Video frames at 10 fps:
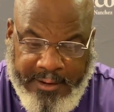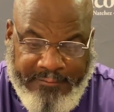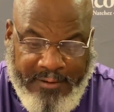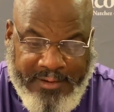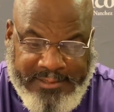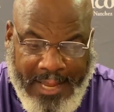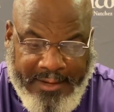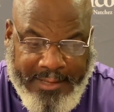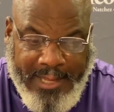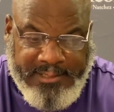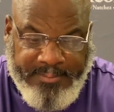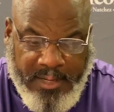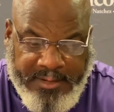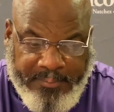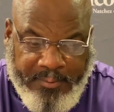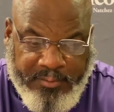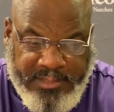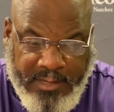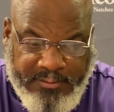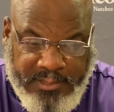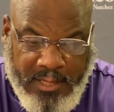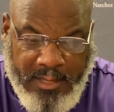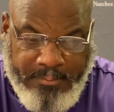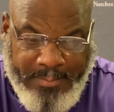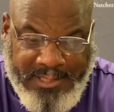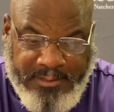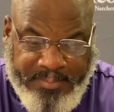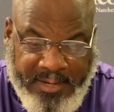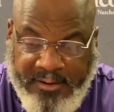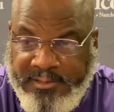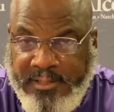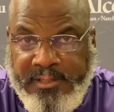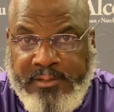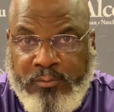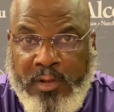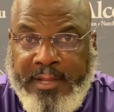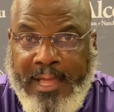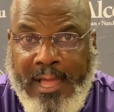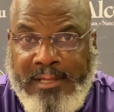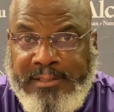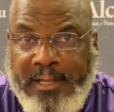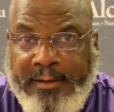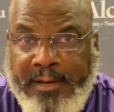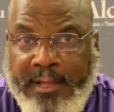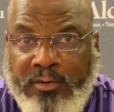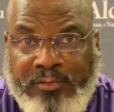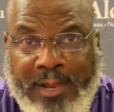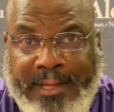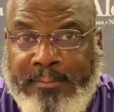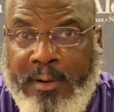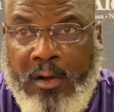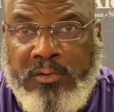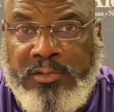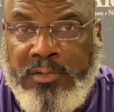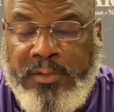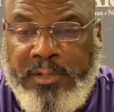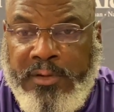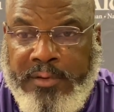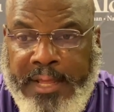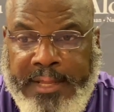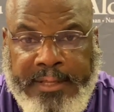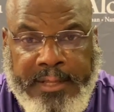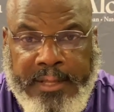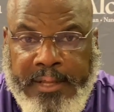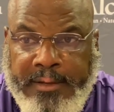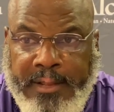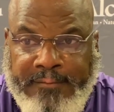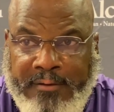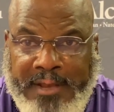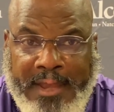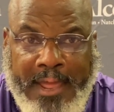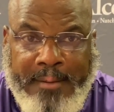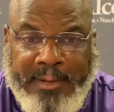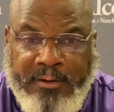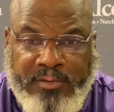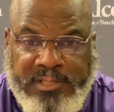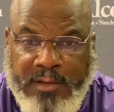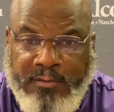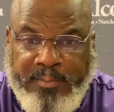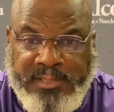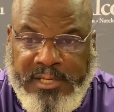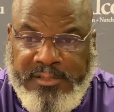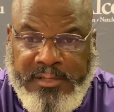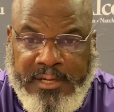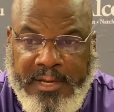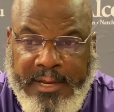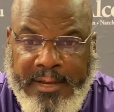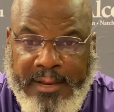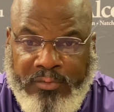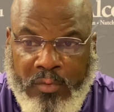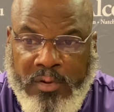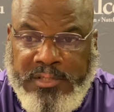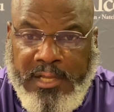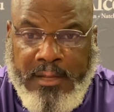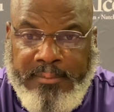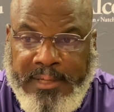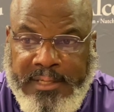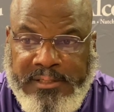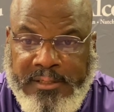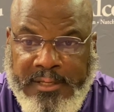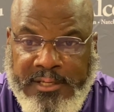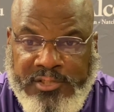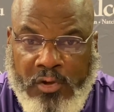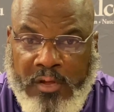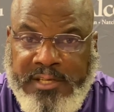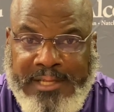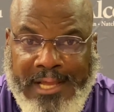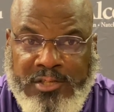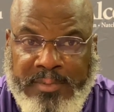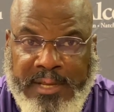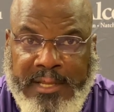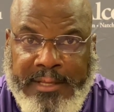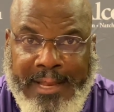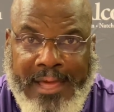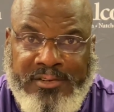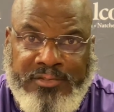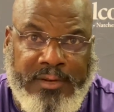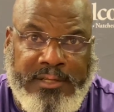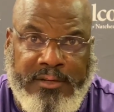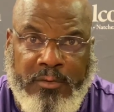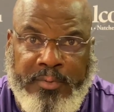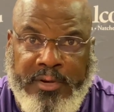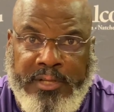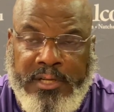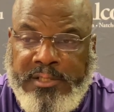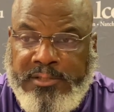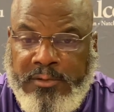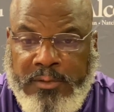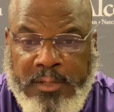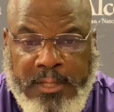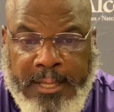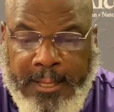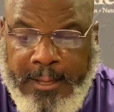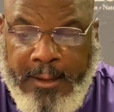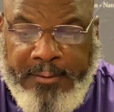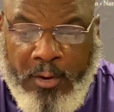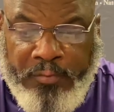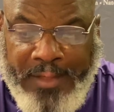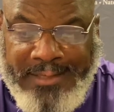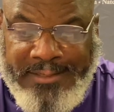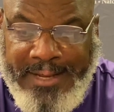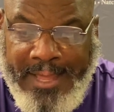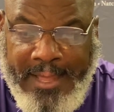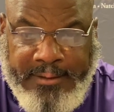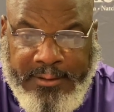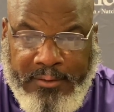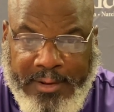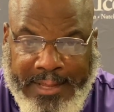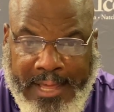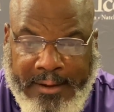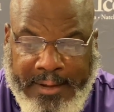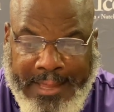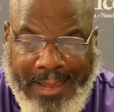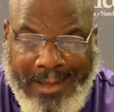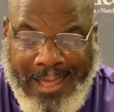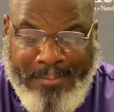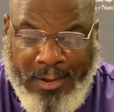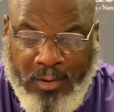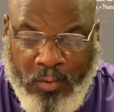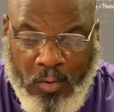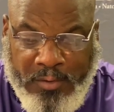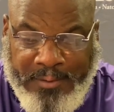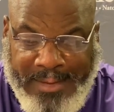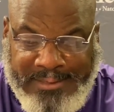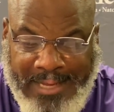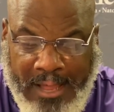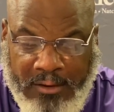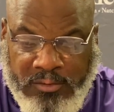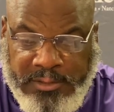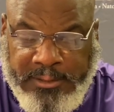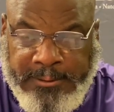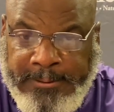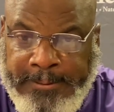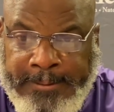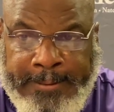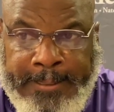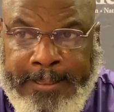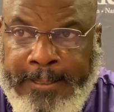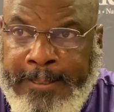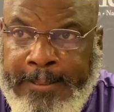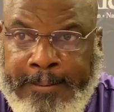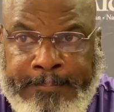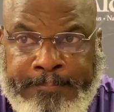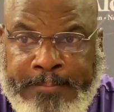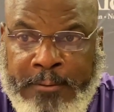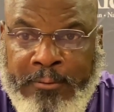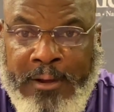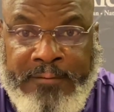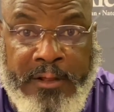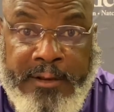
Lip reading: They're very excited. They got some nifty receivers. Mason Pierce is one of the guys that they're going to try to get the ball to. You know, they're very dynamic in the receiver position, and they throw it to him. He's a short in stature, but he can get down the street, you know, pretty good. So those things of that. You know, they got linebacker corps that makes tackles and really fill